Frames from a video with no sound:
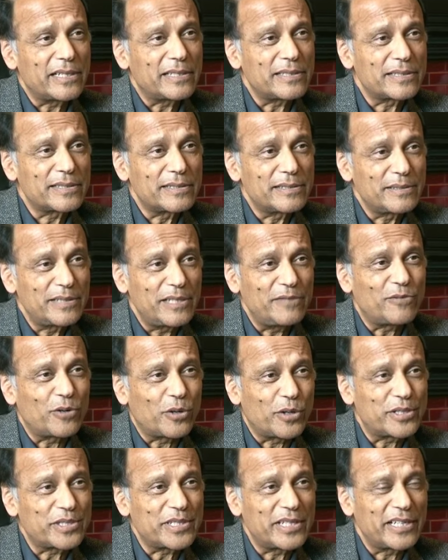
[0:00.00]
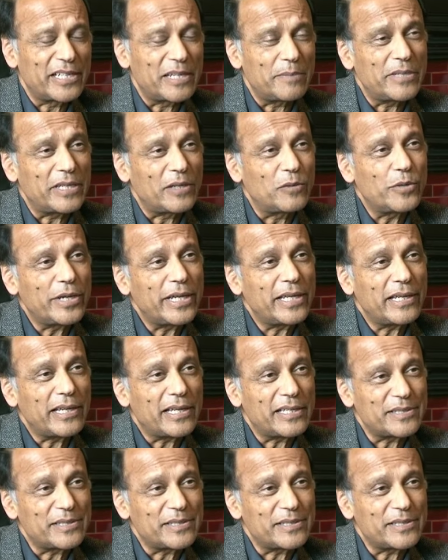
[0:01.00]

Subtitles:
is deforesting in a big way,